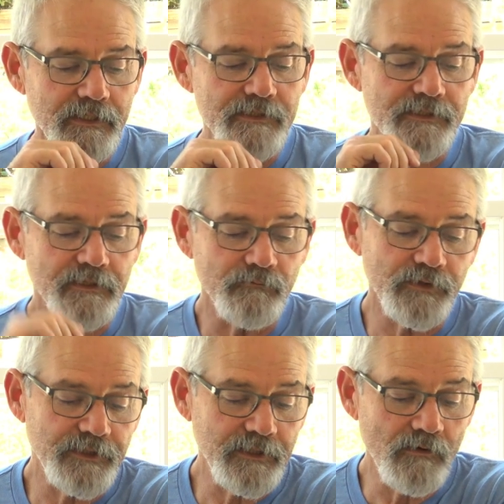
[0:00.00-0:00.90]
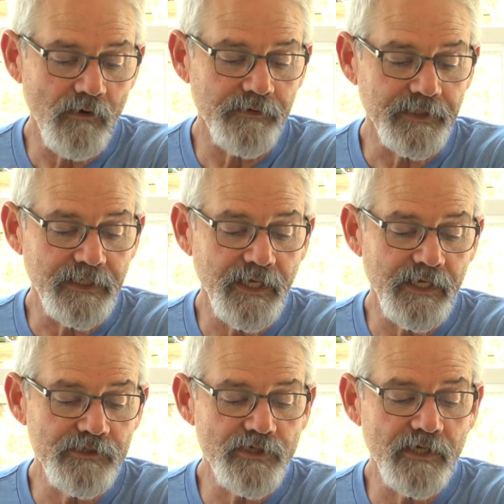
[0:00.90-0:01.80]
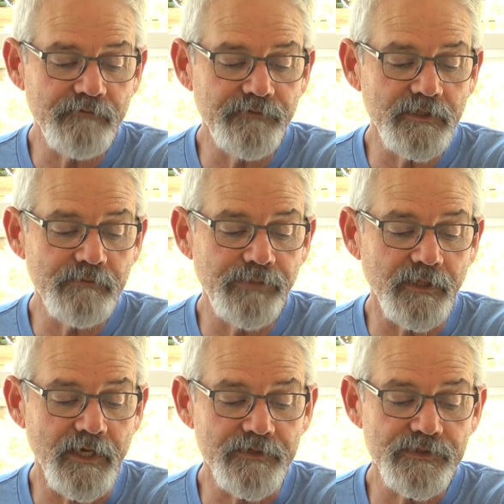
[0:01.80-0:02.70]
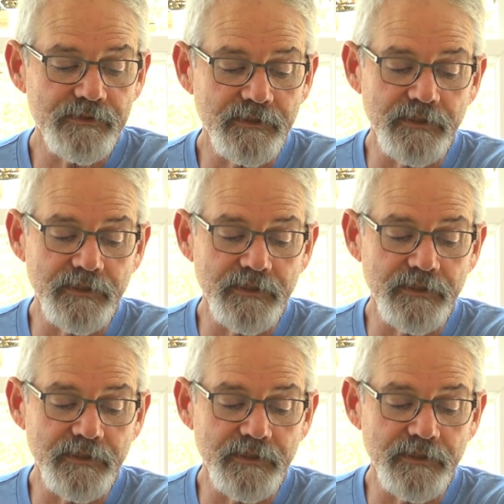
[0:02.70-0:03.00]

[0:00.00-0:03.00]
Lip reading: is what they call the KJV Plus,